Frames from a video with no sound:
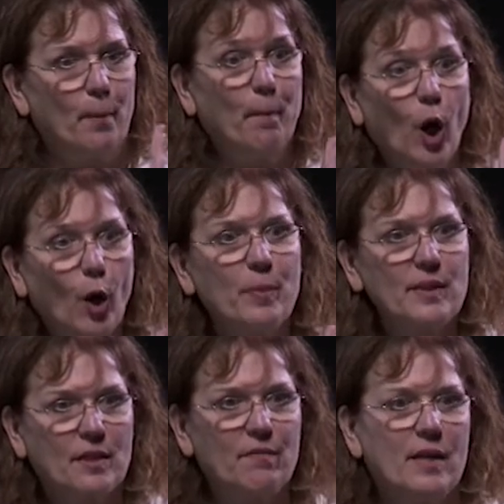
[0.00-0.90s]
The
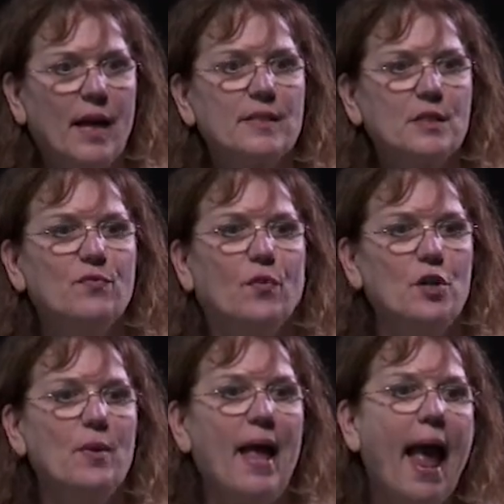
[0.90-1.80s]
purpose of this is for
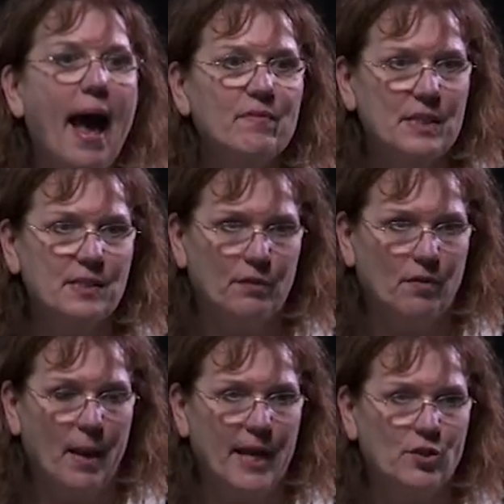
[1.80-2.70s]
you to have this
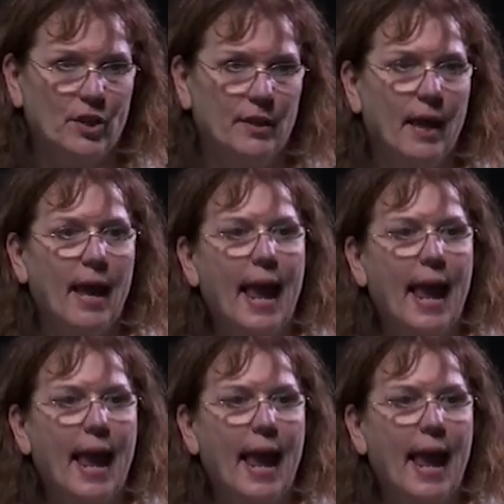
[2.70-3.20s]
information.